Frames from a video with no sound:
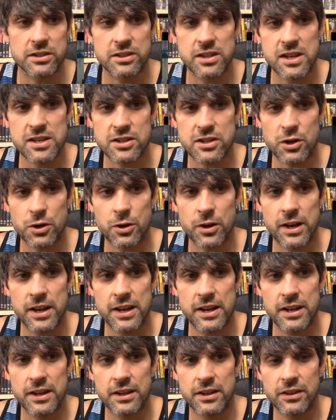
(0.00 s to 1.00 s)
sister
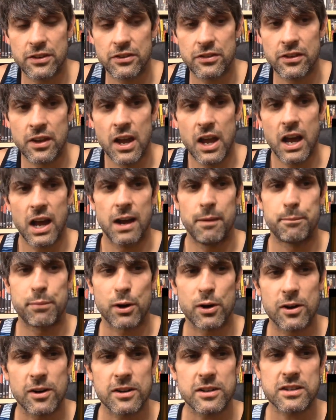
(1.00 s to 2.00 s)
is
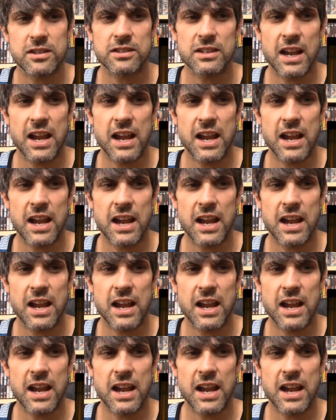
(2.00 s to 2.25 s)
burnt